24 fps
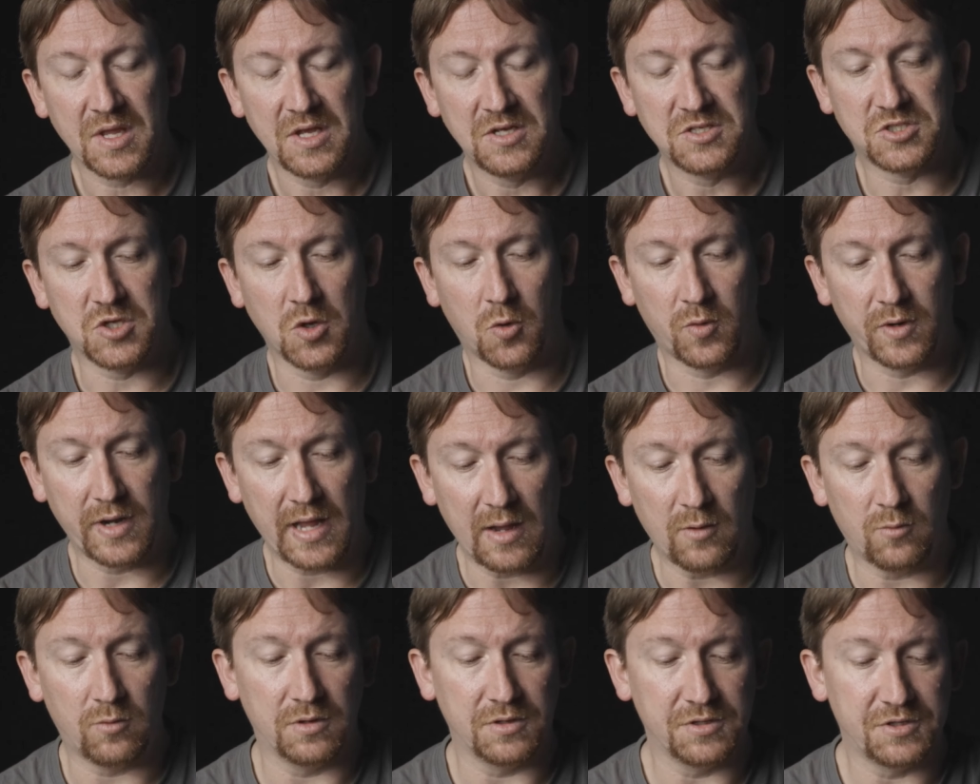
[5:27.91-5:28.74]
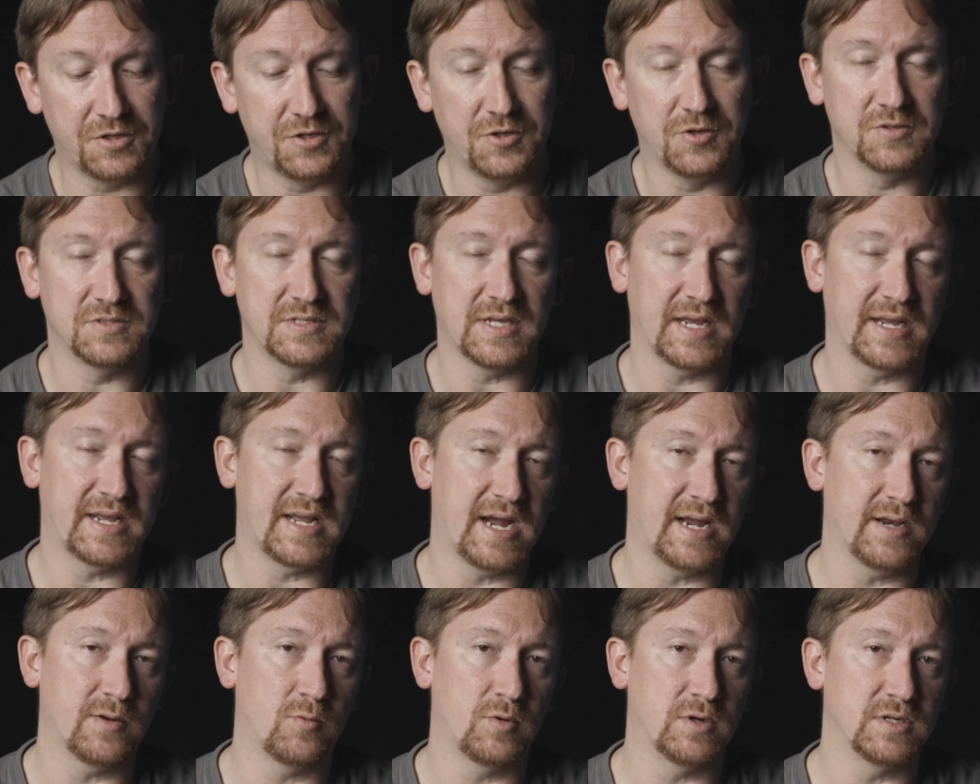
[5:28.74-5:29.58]
So what I wanted to do is I
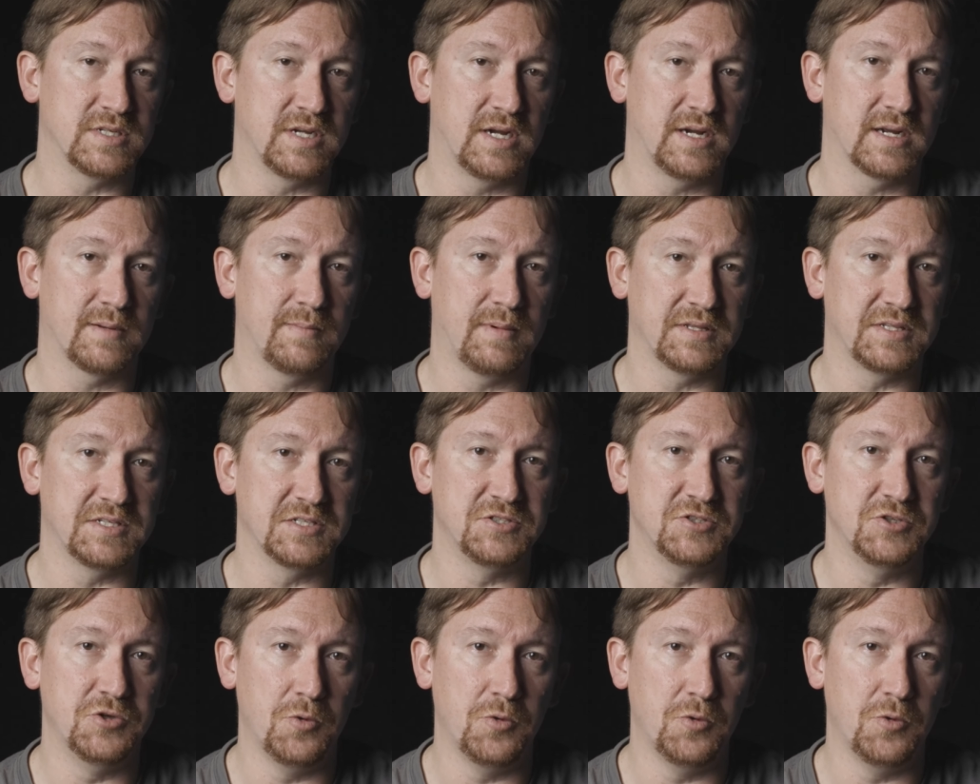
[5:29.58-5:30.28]
kind of want to talk about this